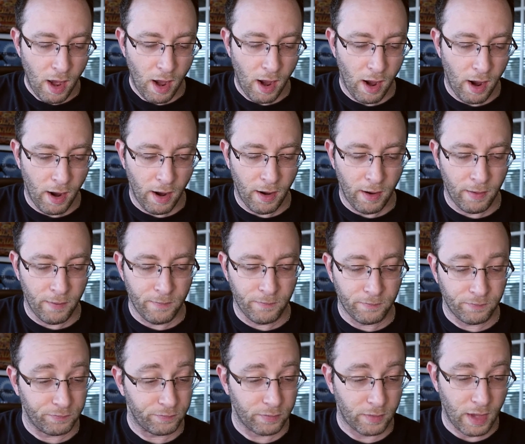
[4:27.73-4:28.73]

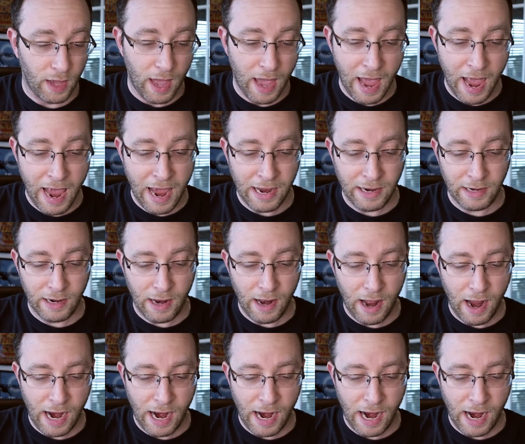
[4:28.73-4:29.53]
Um, and